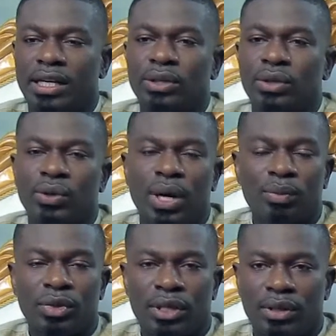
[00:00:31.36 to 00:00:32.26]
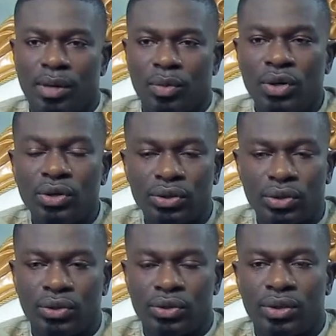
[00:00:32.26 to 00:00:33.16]
that, you know, I'm, I'm going to,
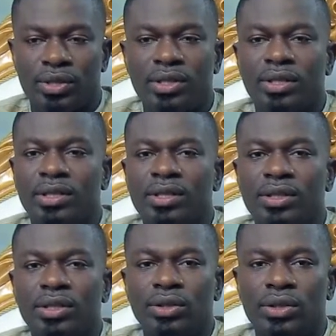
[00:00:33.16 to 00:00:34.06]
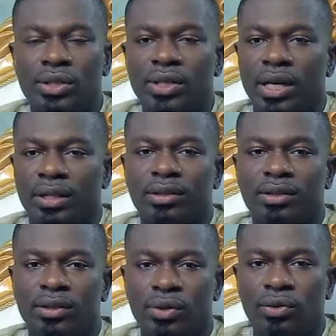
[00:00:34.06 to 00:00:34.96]
you know, succeed in this industry and,
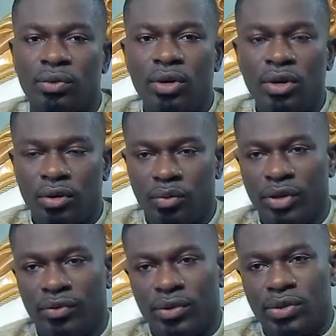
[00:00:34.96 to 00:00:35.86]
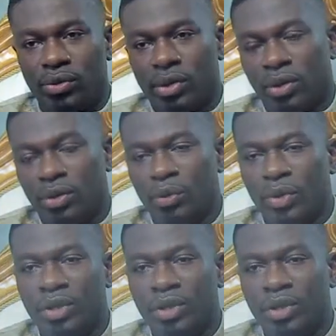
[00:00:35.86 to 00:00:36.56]
you know, be a force to reckon